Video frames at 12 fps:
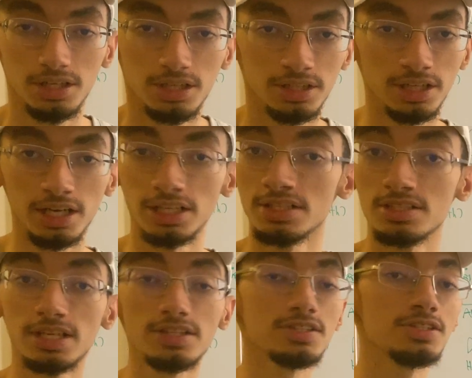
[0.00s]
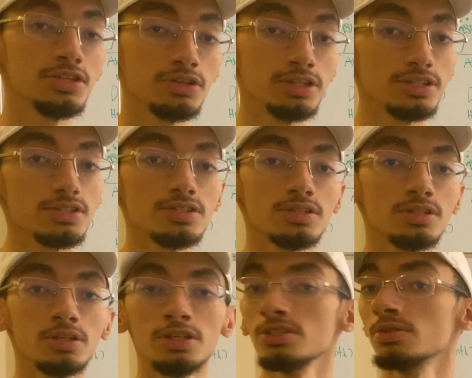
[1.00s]
and it's not serious.
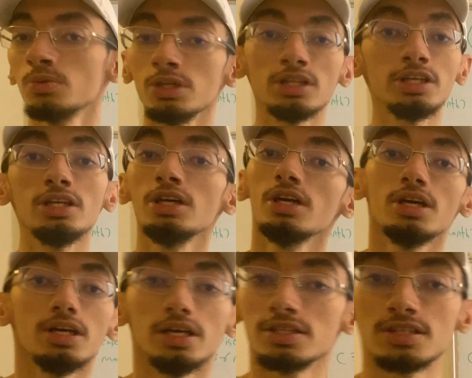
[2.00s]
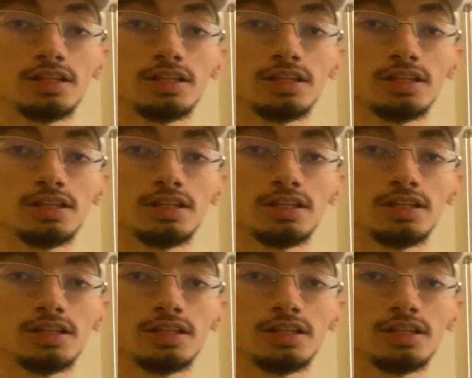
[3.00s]
It's a